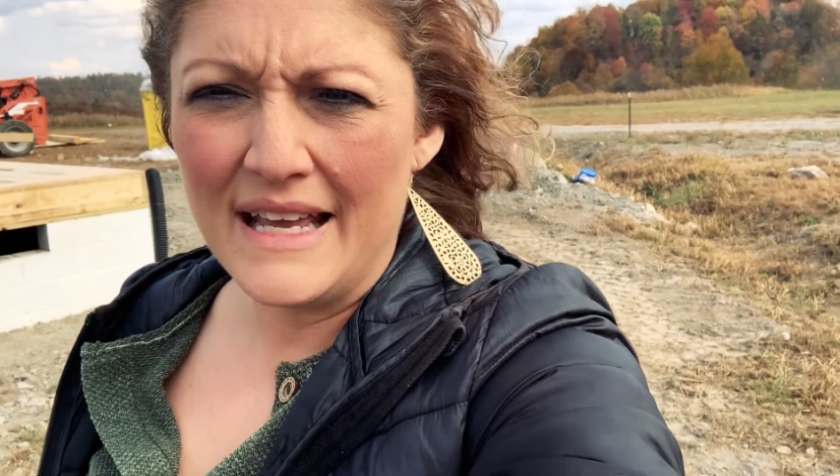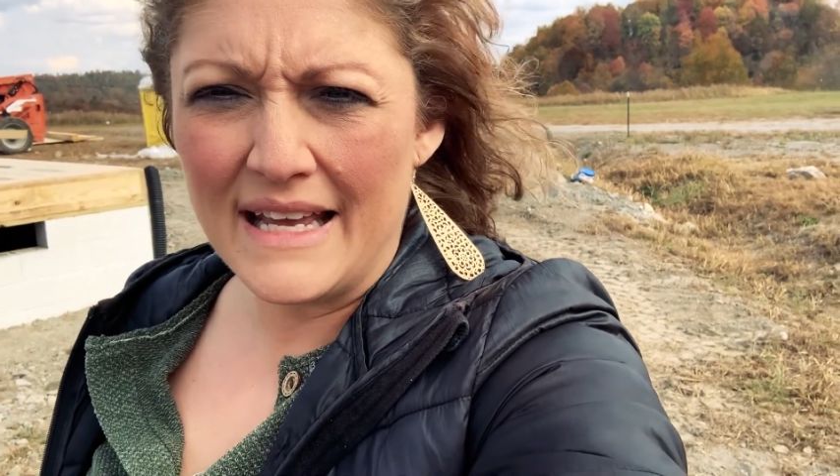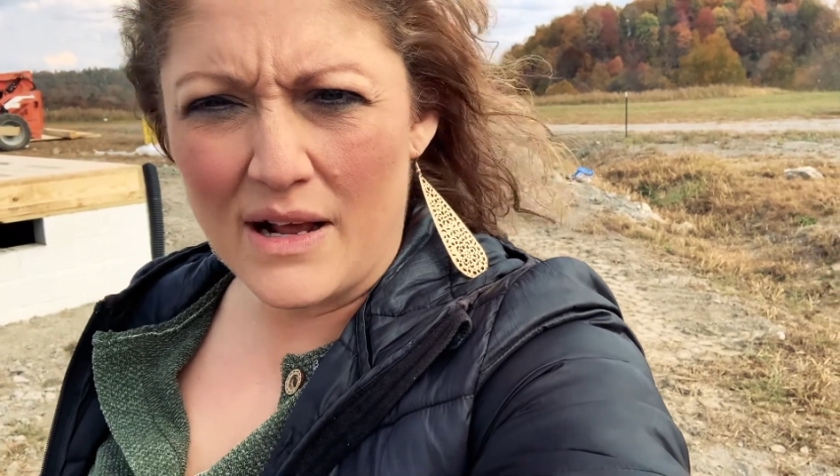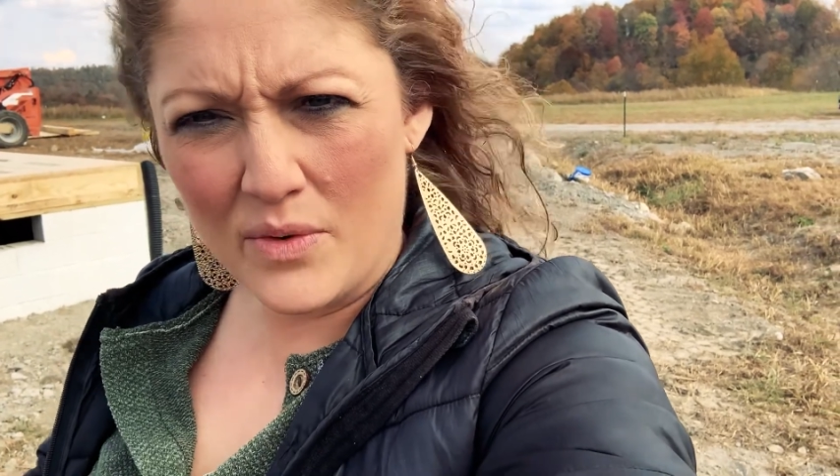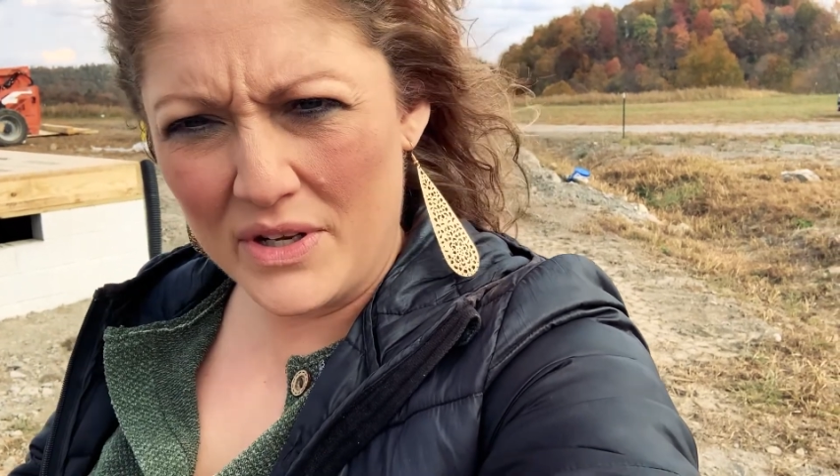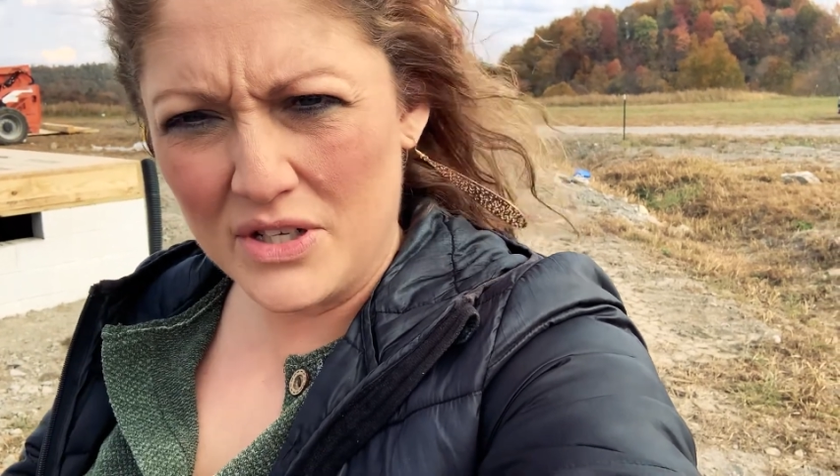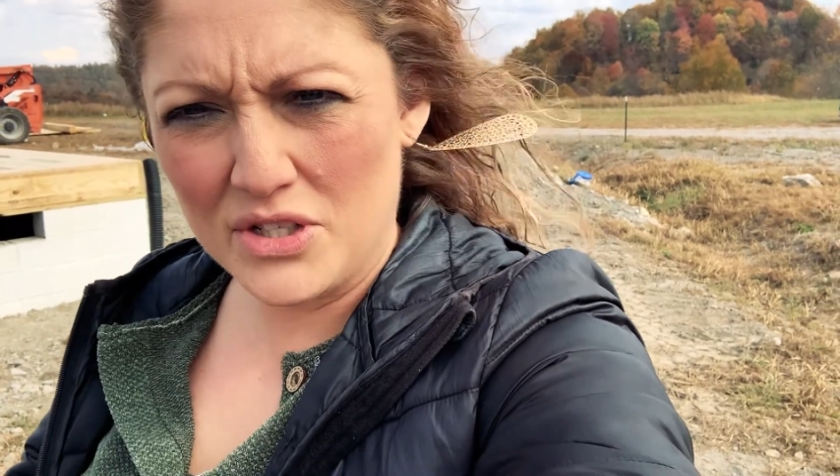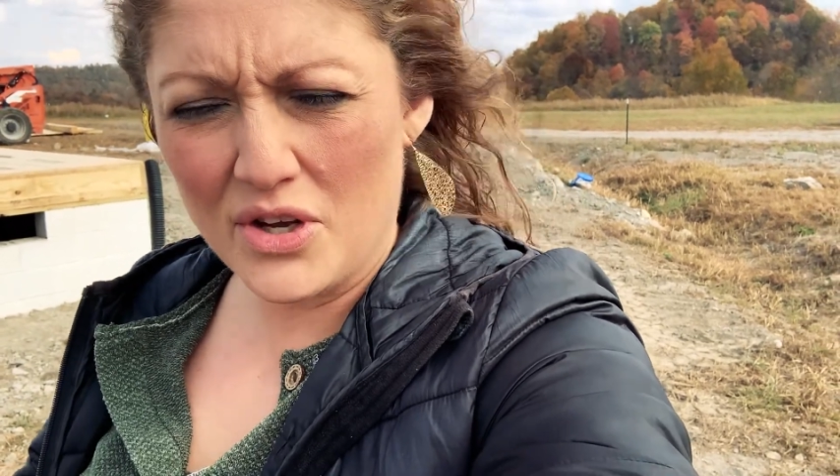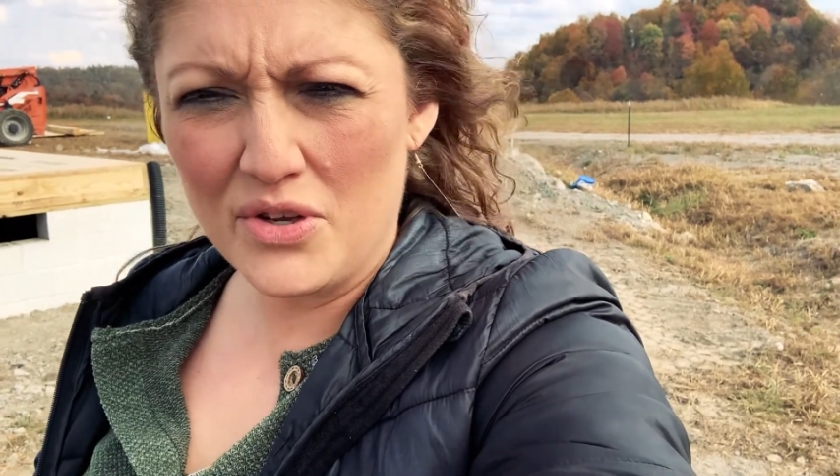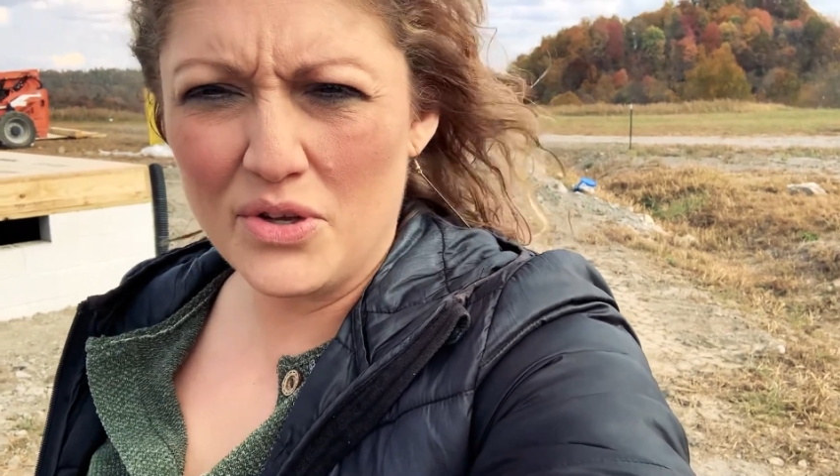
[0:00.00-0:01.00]
And I wanted to
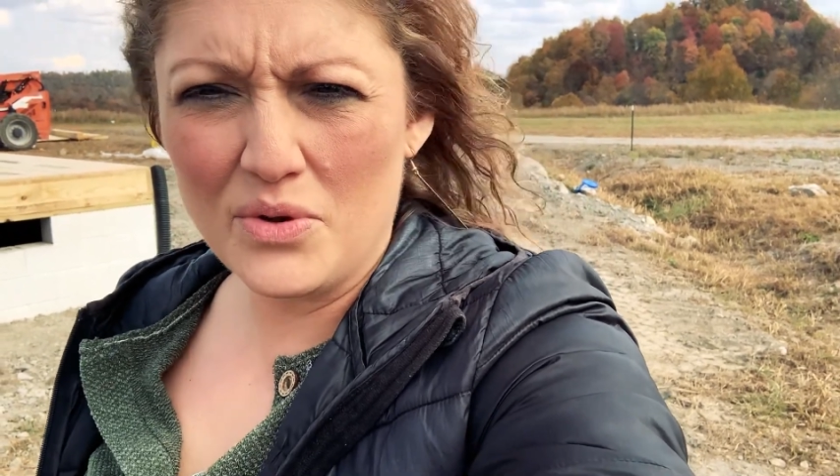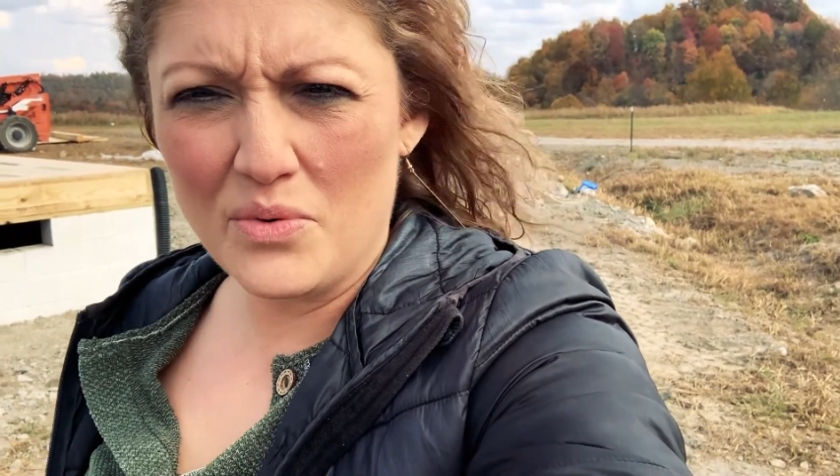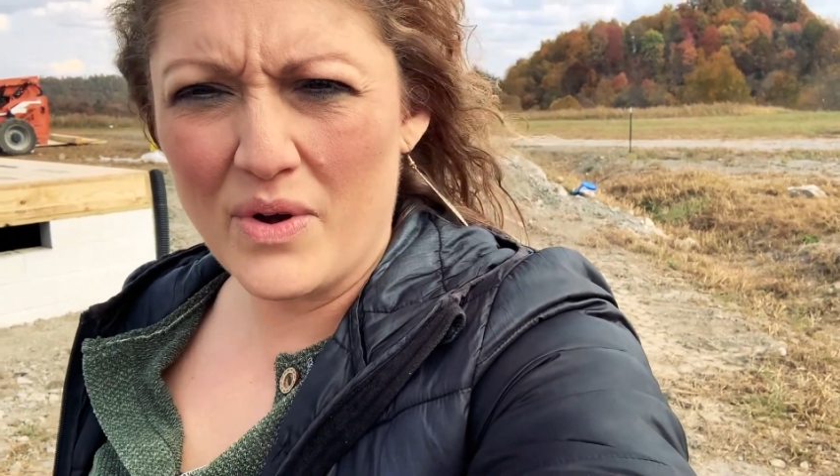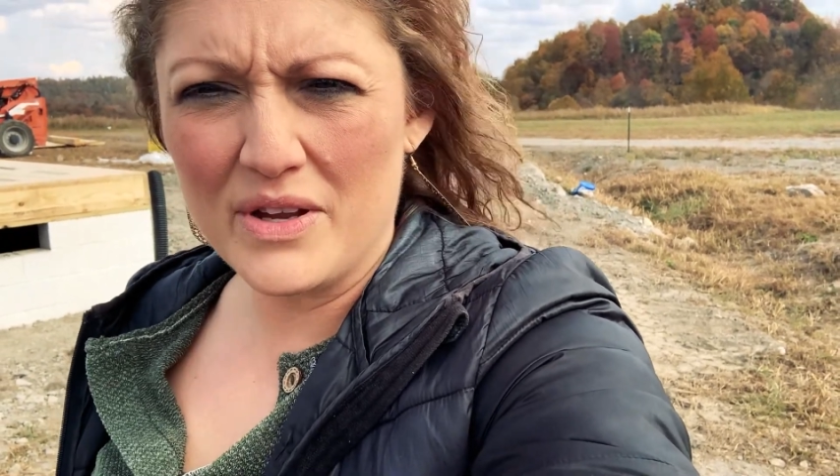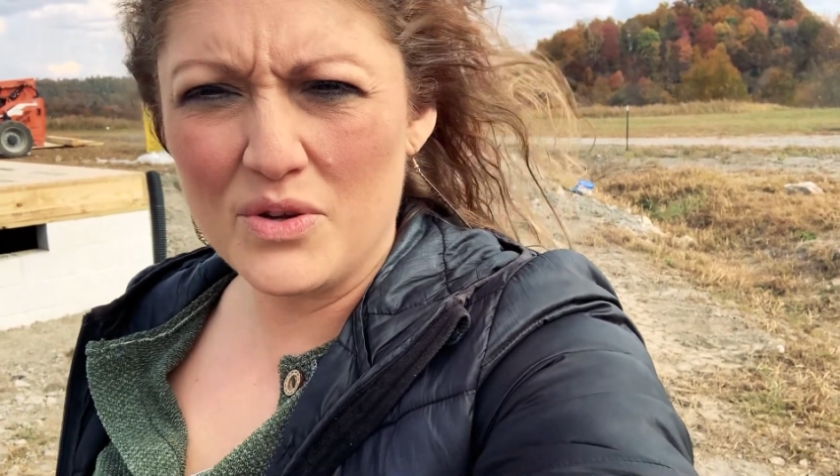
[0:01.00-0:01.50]
show you what